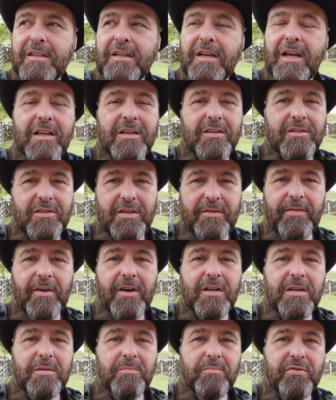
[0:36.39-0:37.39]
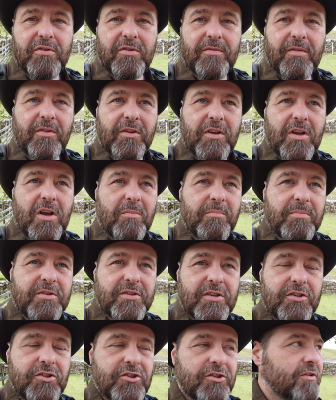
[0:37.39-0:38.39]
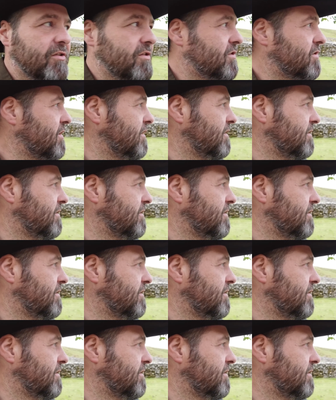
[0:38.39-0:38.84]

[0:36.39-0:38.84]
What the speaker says: and see if I can improve on the compositions.